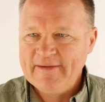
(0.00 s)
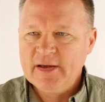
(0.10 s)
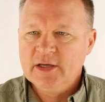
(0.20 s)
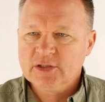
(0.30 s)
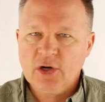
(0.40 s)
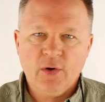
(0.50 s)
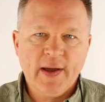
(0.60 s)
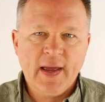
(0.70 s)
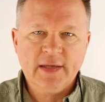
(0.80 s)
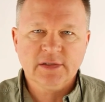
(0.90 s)
So
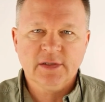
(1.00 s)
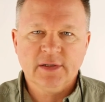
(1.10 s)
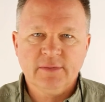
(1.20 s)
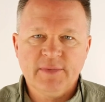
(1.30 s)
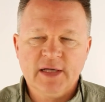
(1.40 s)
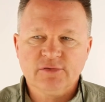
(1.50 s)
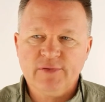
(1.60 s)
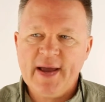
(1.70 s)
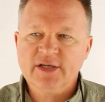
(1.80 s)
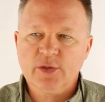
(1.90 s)
as
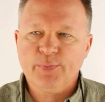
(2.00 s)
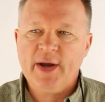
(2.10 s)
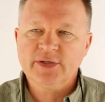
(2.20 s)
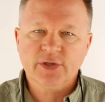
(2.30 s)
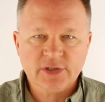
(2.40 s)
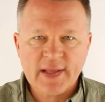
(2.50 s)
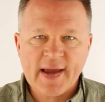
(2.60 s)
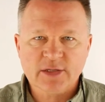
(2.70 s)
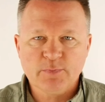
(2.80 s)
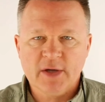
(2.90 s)
flash
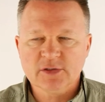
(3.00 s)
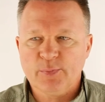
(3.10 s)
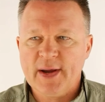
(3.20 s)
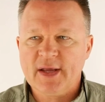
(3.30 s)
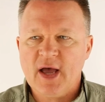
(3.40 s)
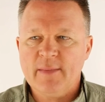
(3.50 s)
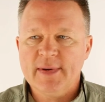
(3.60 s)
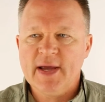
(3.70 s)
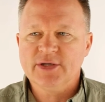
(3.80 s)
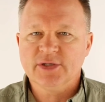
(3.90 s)
suppressor / muzzle brake
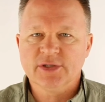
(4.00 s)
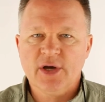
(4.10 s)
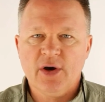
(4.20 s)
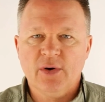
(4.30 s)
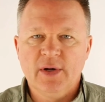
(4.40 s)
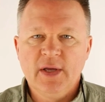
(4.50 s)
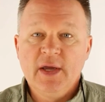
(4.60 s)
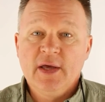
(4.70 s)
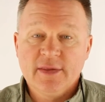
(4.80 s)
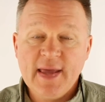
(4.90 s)
combinations go,
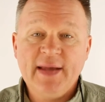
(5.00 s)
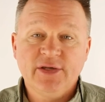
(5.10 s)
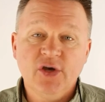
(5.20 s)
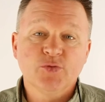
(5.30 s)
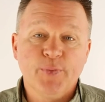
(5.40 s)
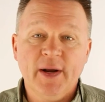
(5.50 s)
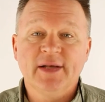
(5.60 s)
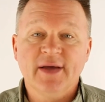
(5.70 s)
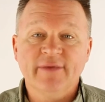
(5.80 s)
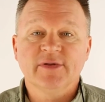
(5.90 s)
the A2 is pretty
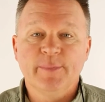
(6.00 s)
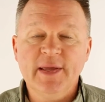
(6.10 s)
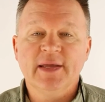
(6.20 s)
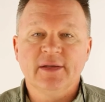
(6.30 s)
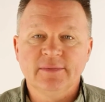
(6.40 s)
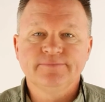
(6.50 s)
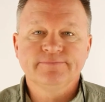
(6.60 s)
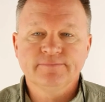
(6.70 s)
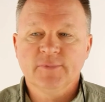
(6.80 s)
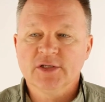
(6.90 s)
tough to beat.
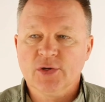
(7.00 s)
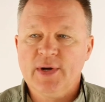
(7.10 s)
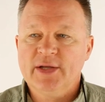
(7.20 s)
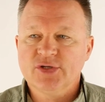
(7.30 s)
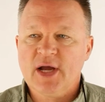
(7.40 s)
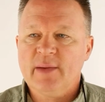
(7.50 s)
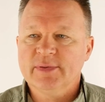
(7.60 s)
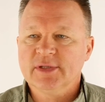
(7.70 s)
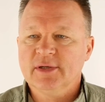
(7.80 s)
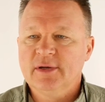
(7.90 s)
Does a great job
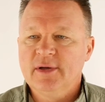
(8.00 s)
as a